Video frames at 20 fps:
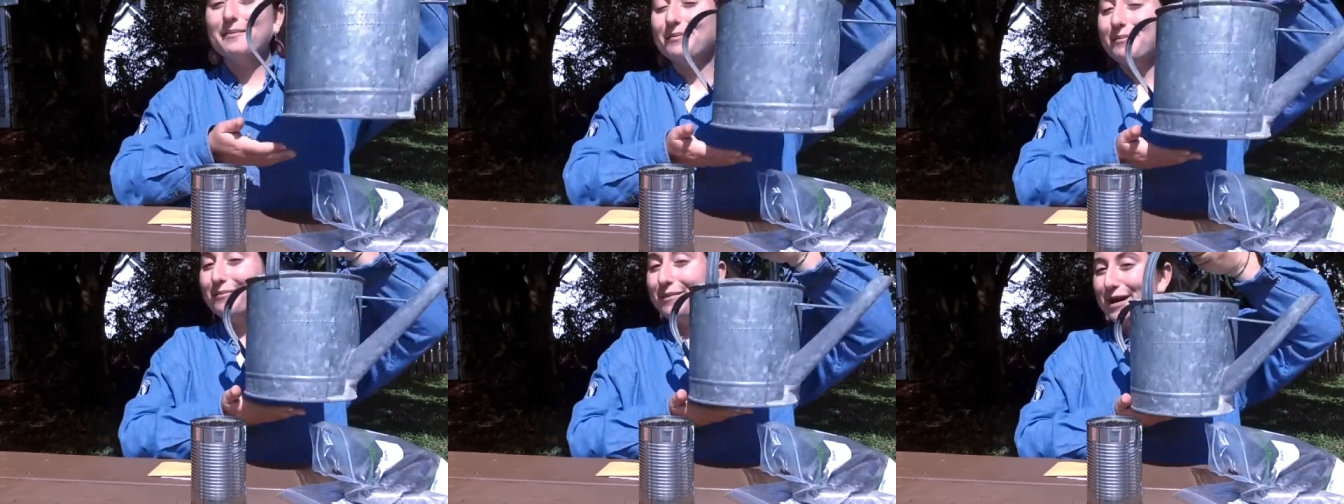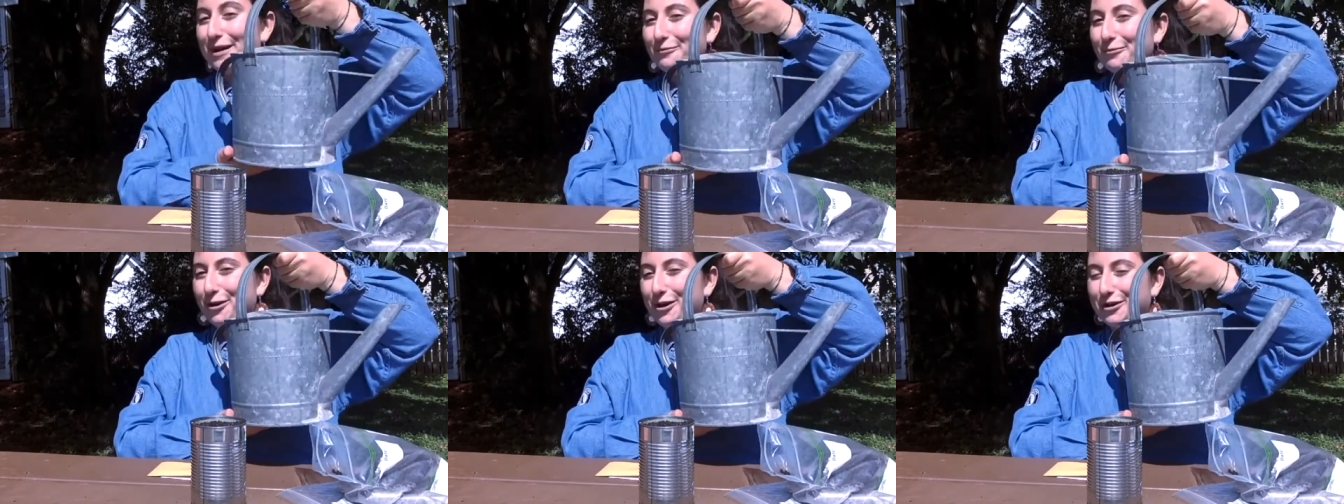
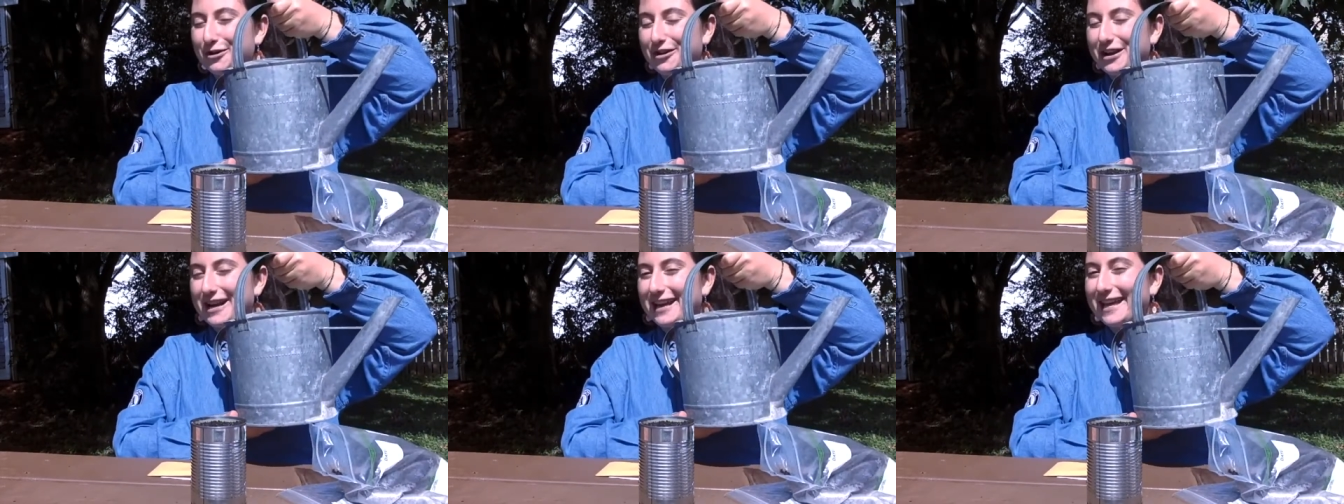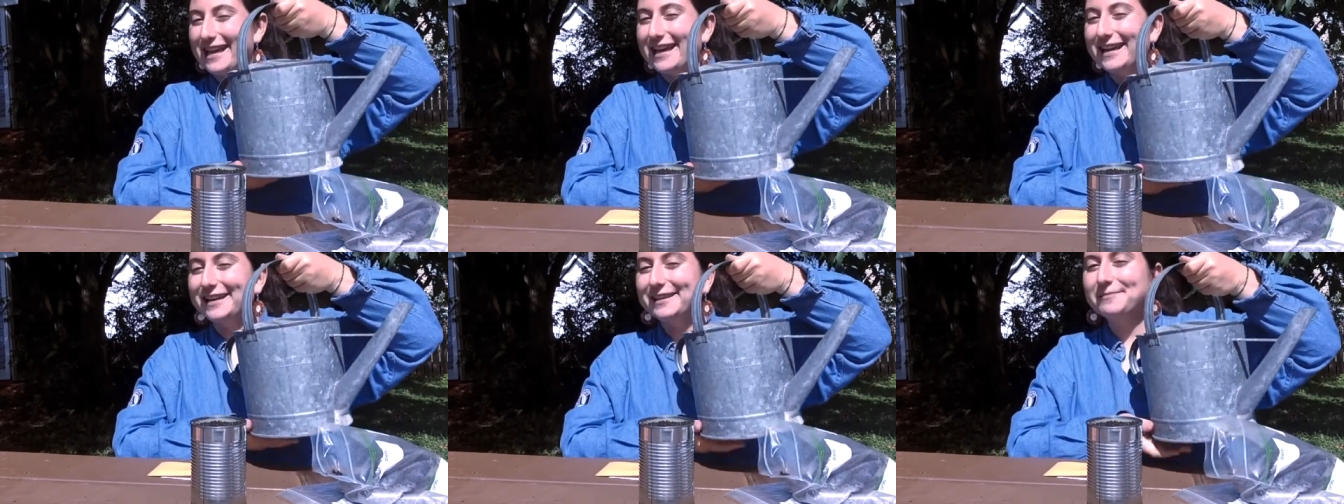my watering
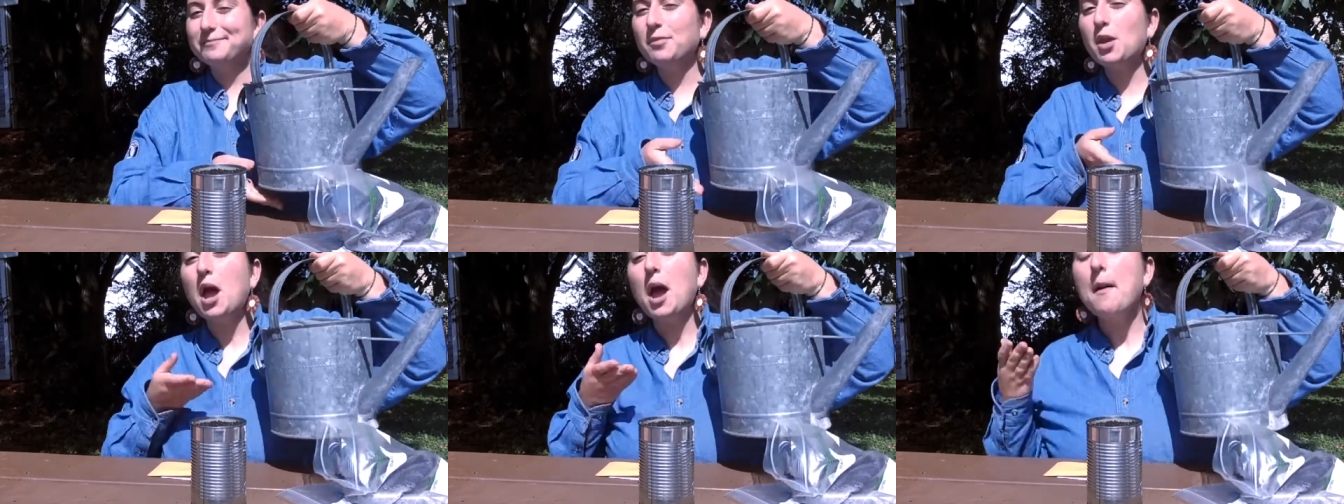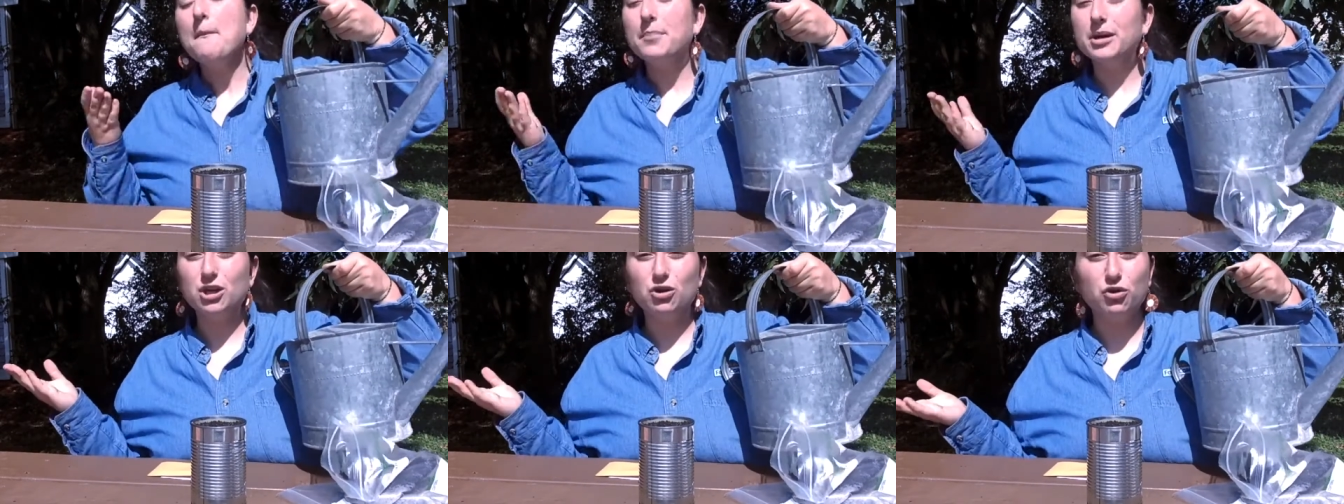can,
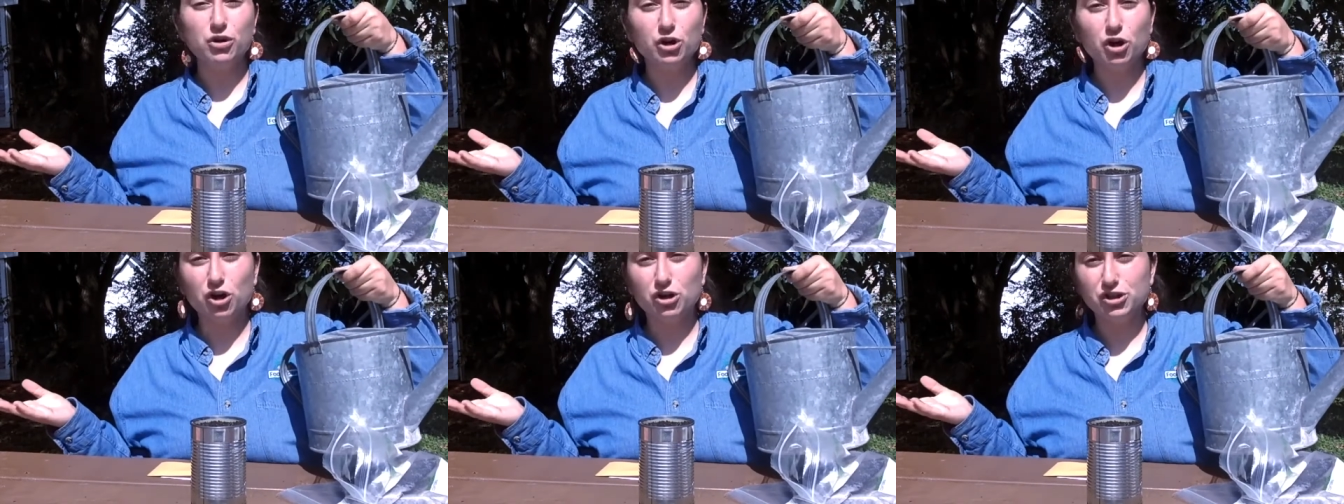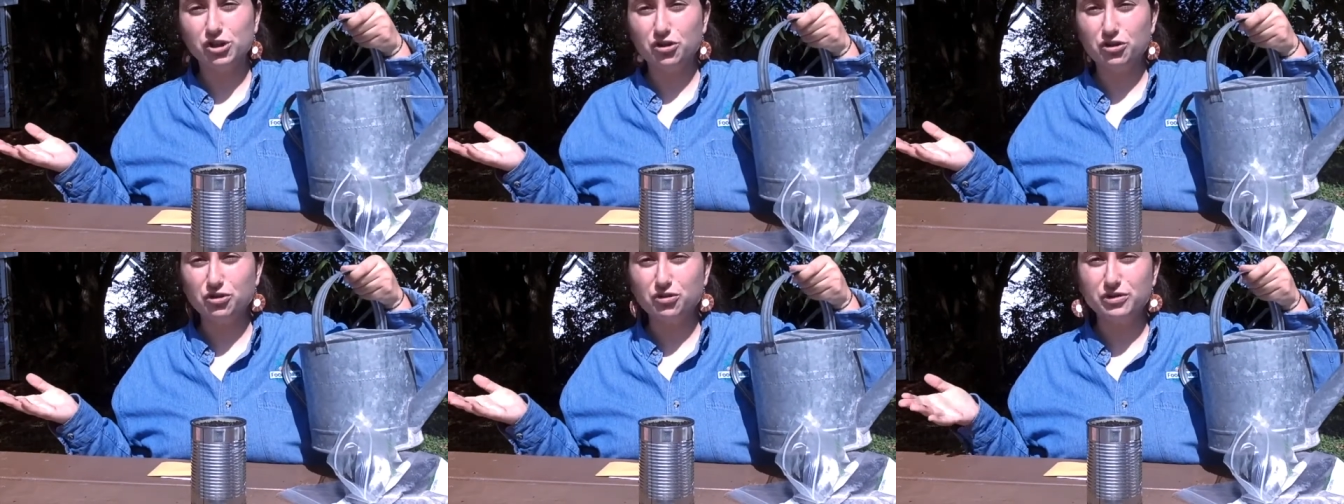but you can
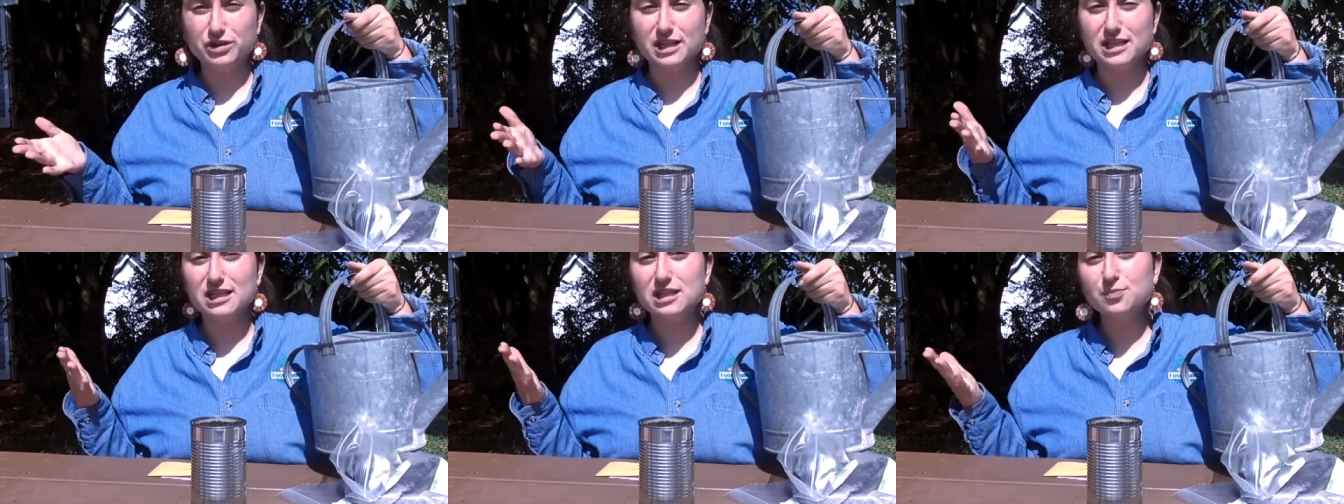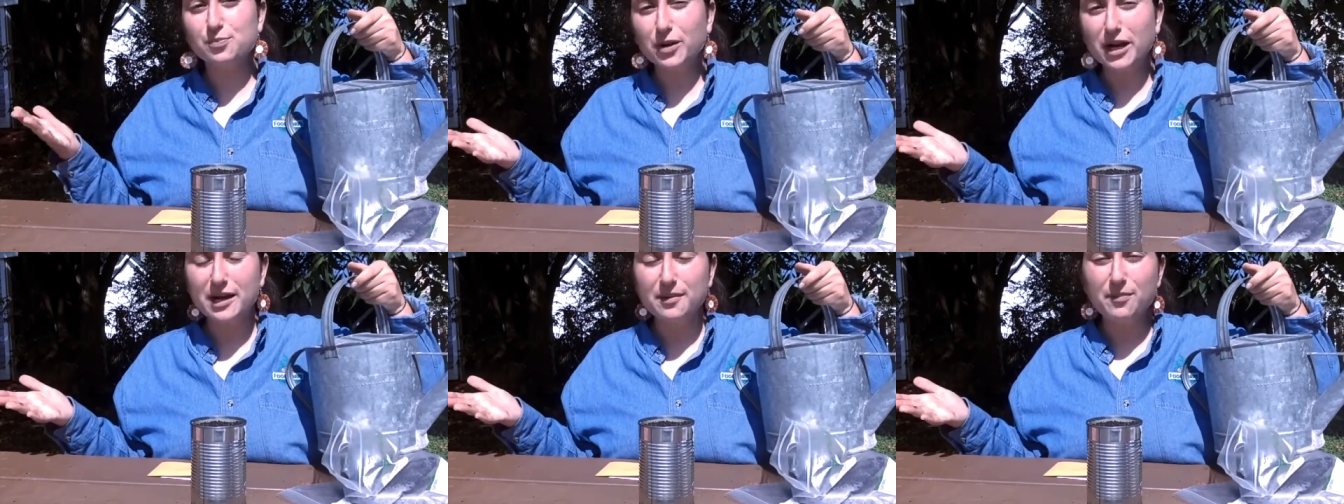also use a
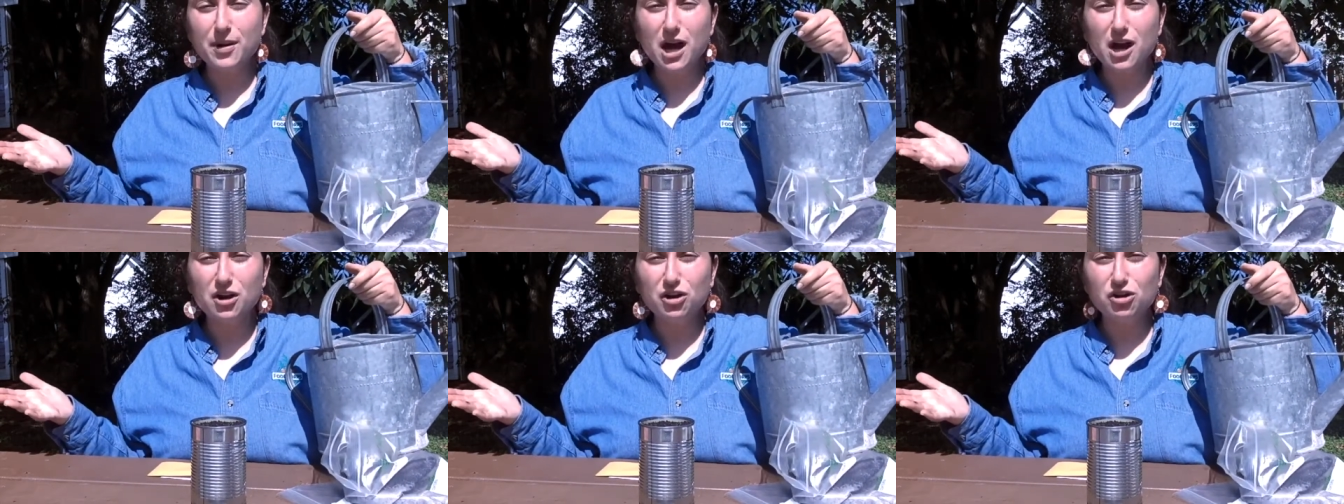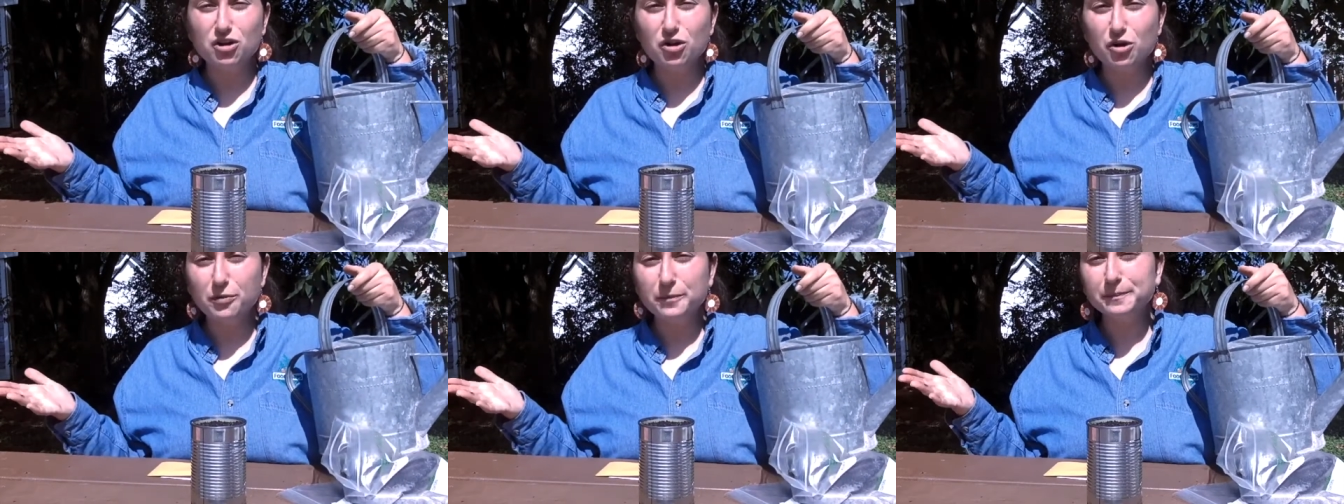spray
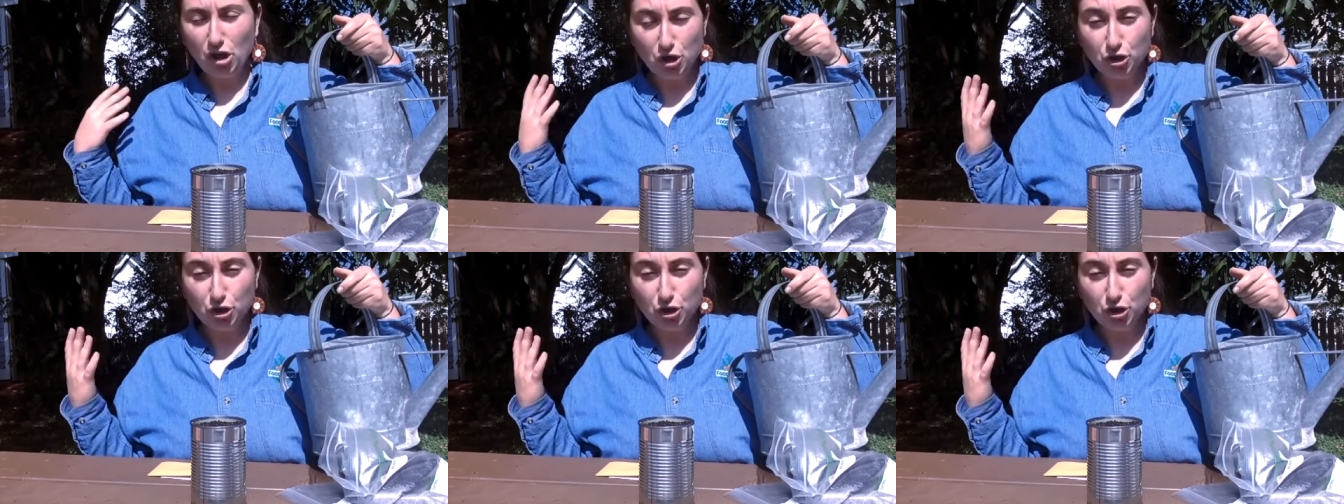bottle,